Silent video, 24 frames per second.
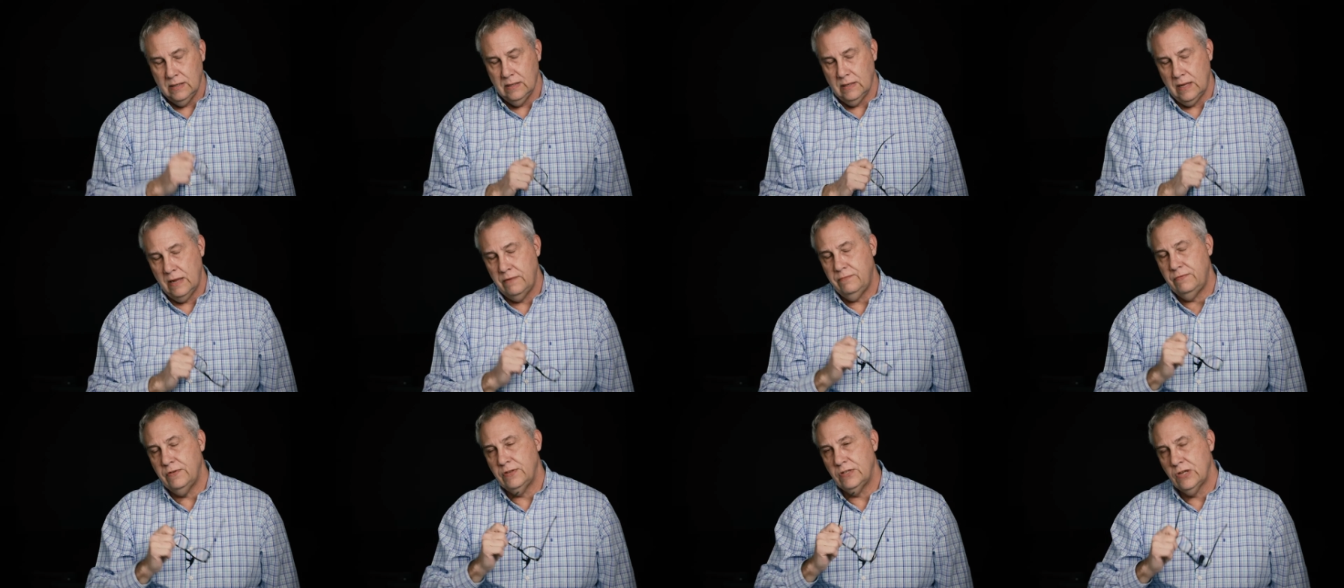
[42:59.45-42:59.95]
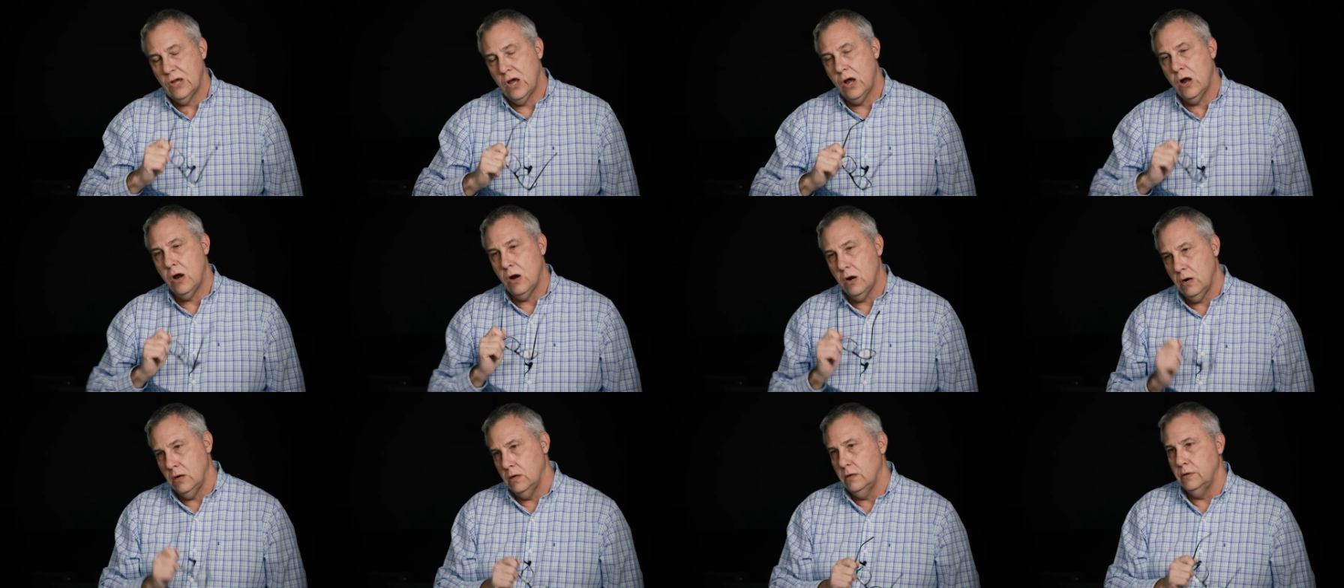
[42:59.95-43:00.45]
life is
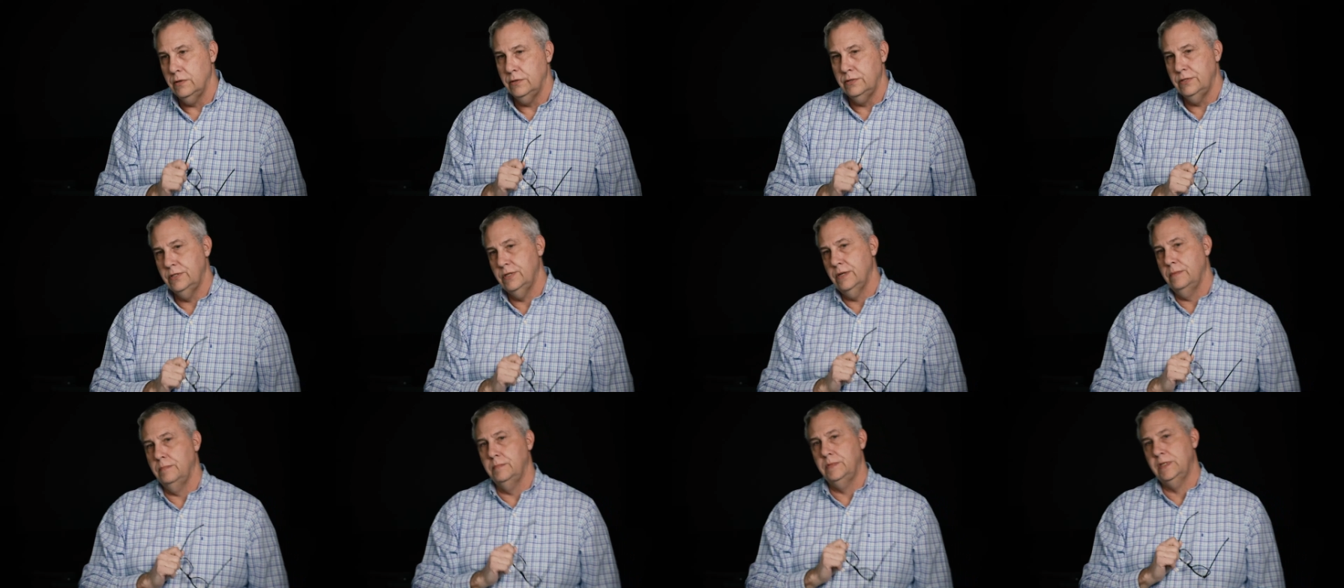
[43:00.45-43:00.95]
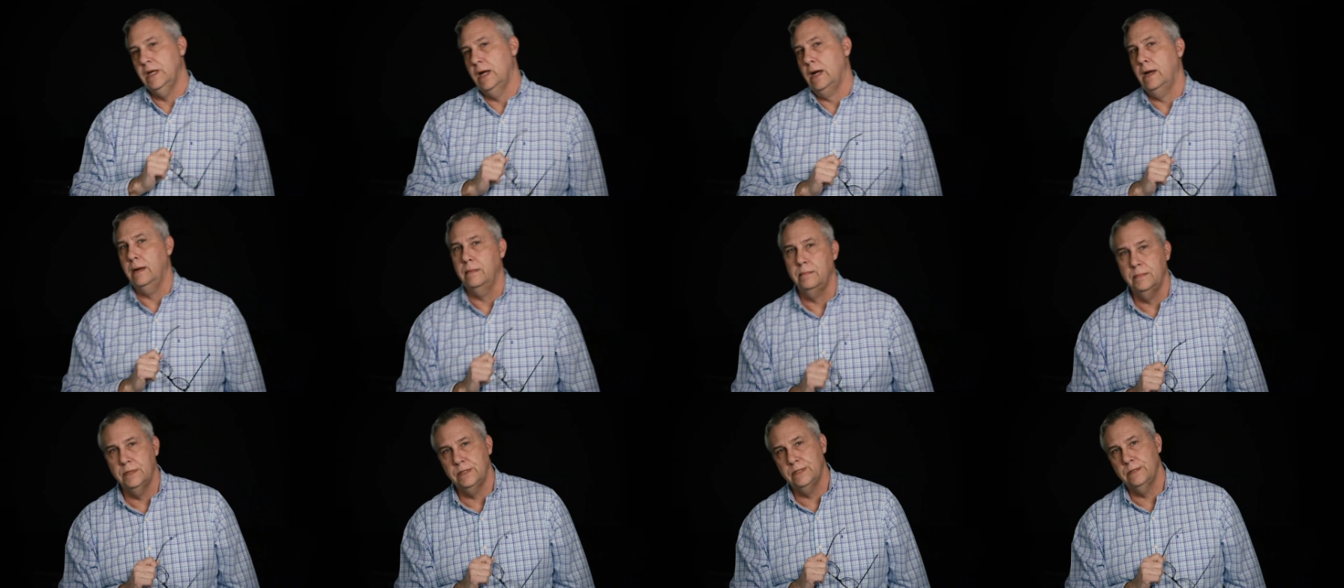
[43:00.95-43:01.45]
hard
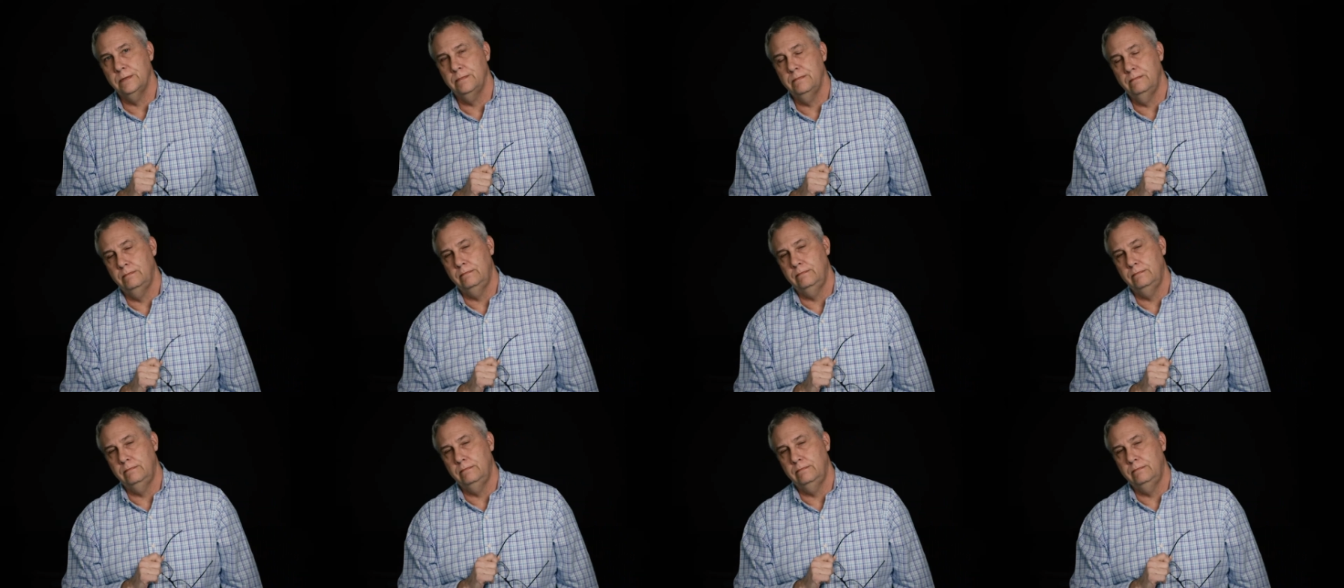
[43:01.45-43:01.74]
sometimes,